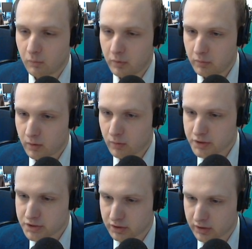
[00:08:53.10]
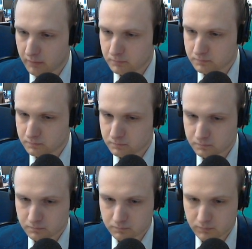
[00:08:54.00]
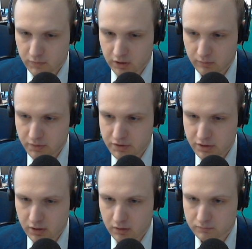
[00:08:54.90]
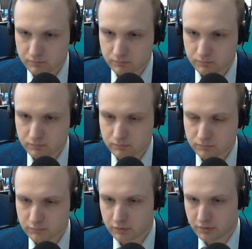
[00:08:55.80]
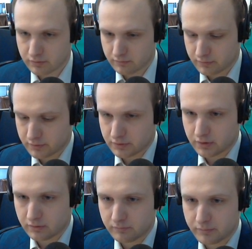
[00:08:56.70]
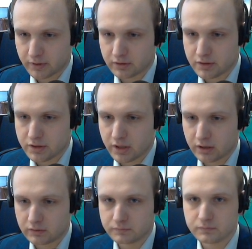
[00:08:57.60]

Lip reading: We were watching them, and we saw. Sorry, pick the channel.